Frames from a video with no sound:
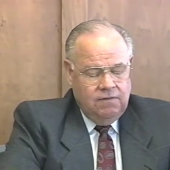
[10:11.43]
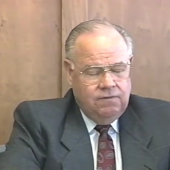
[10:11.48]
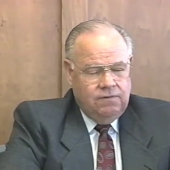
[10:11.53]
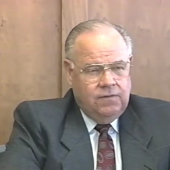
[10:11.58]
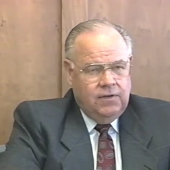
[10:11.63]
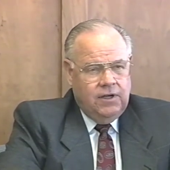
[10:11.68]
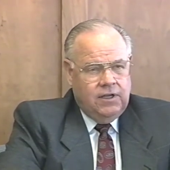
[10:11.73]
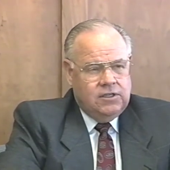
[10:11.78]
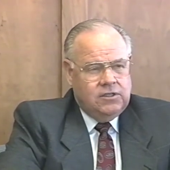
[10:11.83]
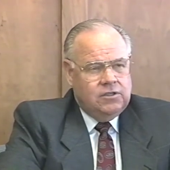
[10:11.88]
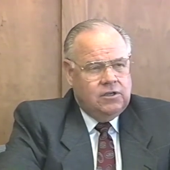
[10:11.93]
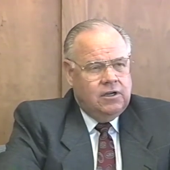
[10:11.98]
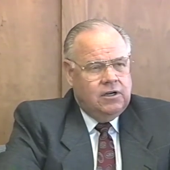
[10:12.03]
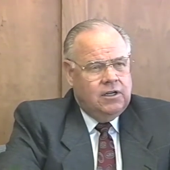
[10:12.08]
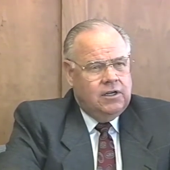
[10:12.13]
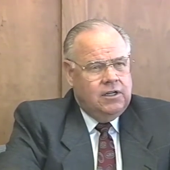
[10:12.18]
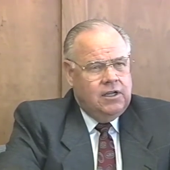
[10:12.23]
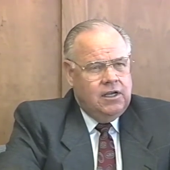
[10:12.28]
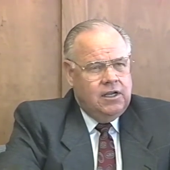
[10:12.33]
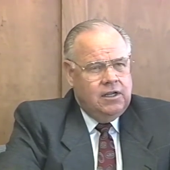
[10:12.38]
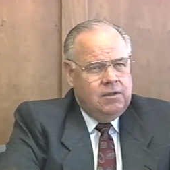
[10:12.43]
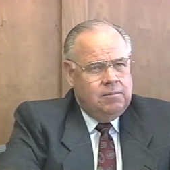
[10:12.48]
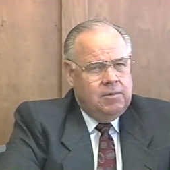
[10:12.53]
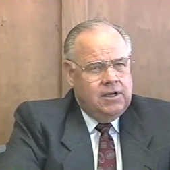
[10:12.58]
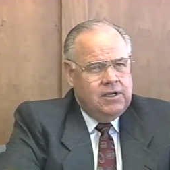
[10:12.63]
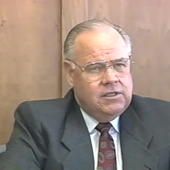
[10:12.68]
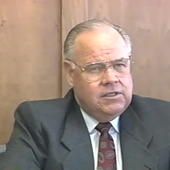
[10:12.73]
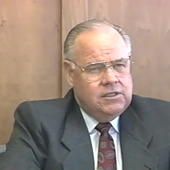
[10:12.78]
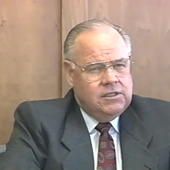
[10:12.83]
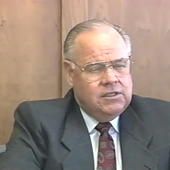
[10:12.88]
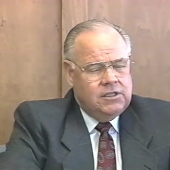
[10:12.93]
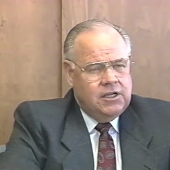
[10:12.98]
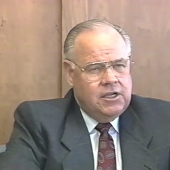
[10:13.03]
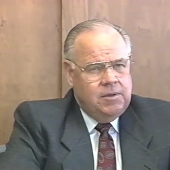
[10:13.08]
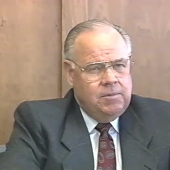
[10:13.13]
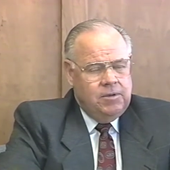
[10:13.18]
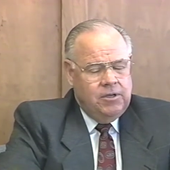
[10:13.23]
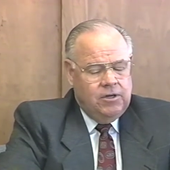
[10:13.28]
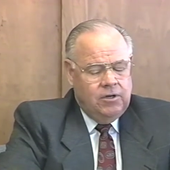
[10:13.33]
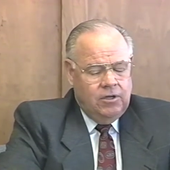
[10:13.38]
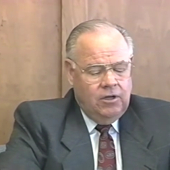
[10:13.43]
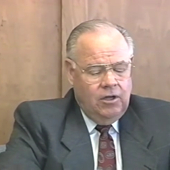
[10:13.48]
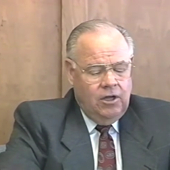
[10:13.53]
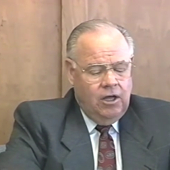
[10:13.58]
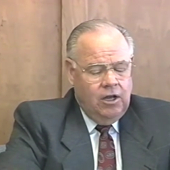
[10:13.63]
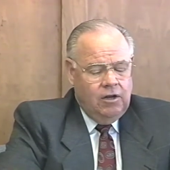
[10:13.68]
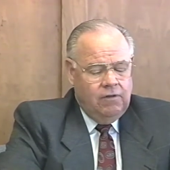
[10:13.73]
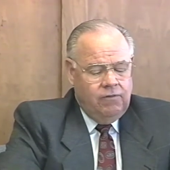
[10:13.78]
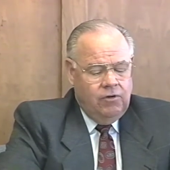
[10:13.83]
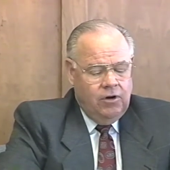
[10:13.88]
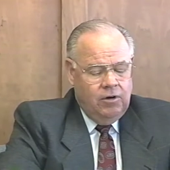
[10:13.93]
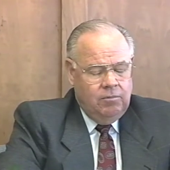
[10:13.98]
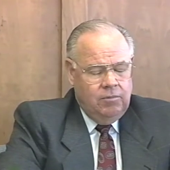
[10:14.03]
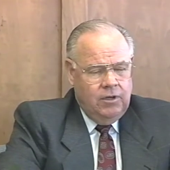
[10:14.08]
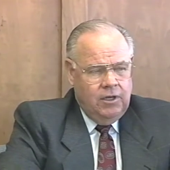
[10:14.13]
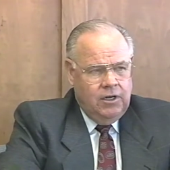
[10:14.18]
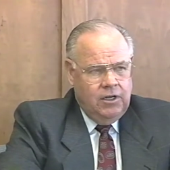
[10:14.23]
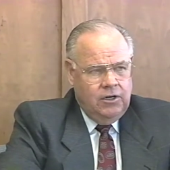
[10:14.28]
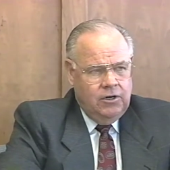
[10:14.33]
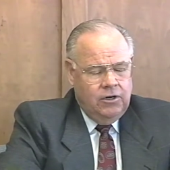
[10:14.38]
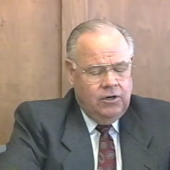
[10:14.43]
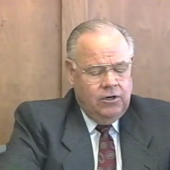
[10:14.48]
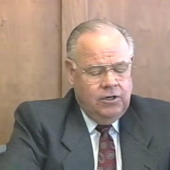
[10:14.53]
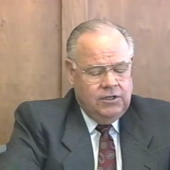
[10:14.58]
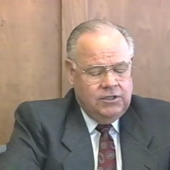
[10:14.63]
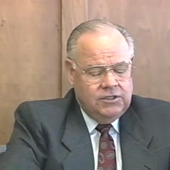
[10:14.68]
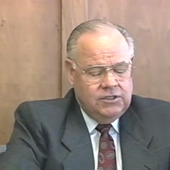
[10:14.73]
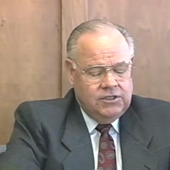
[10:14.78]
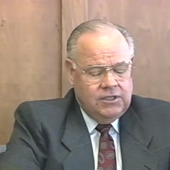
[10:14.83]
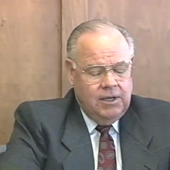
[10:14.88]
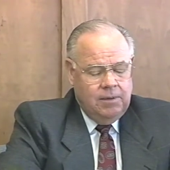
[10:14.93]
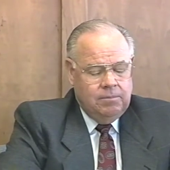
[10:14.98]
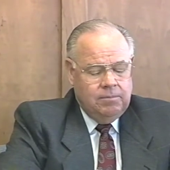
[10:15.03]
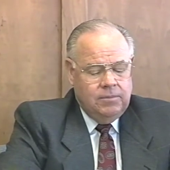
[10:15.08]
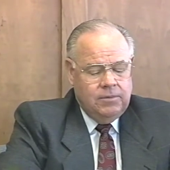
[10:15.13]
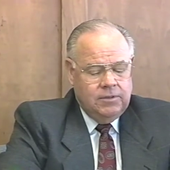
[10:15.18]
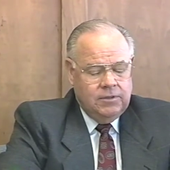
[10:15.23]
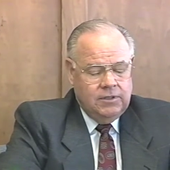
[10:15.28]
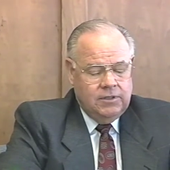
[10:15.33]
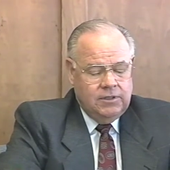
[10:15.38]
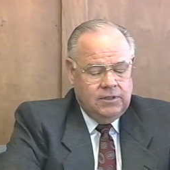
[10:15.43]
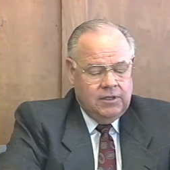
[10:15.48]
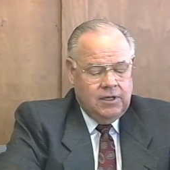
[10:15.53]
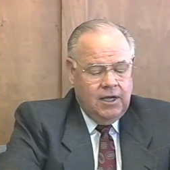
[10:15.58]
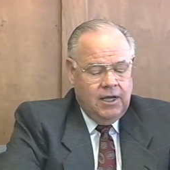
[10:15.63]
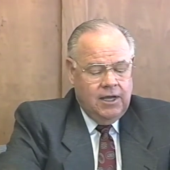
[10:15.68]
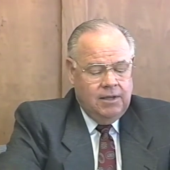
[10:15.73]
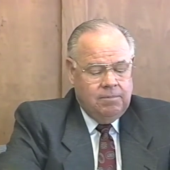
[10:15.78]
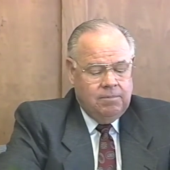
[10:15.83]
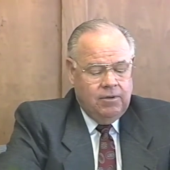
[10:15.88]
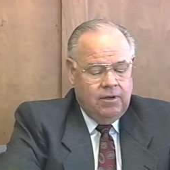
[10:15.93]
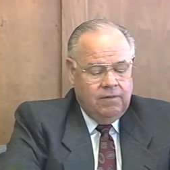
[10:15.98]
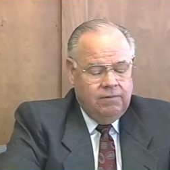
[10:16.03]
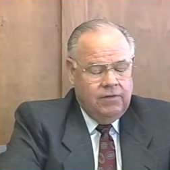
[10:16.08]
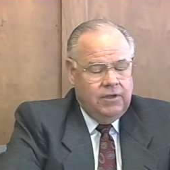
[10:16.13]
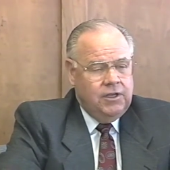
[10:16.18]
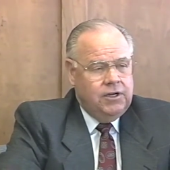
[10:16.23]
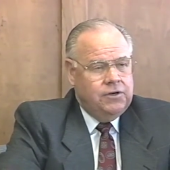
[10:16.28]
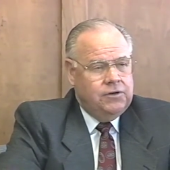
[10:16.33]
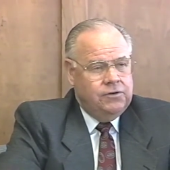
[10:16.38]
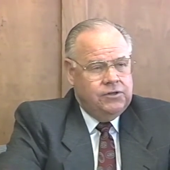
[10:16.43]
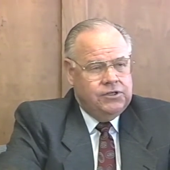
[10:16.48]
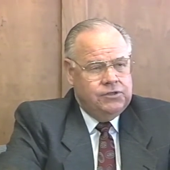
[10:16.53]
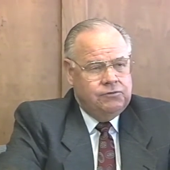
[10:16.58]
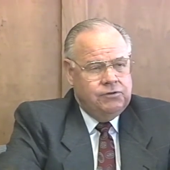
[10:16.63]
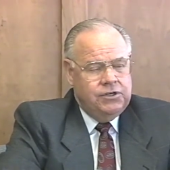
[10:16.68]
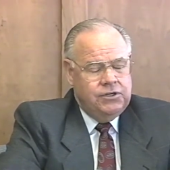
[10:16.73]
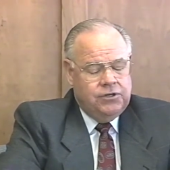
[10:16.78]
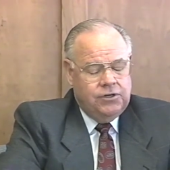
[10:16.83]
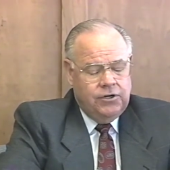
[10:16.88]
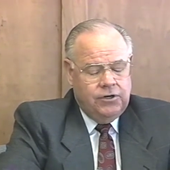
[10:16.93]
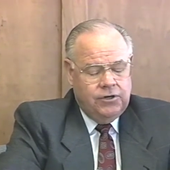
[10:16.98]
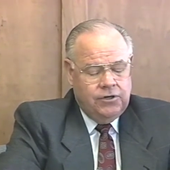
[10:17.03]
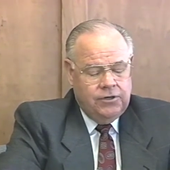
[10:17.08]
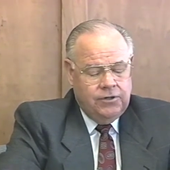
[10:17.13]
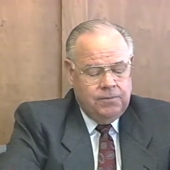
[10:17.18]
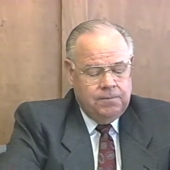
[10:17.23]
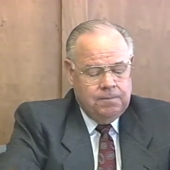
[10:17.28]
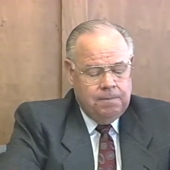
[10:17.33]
funds on a daily basis, keeping all of our money earning some type of interest return.